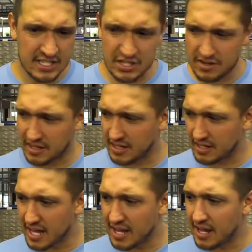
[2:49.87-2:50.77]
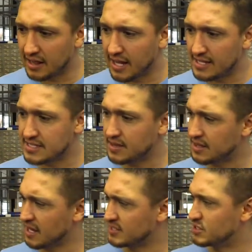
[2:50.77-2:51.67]
start thinking yeah yeah lines i
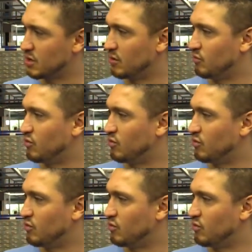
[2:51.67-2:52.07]
think i saw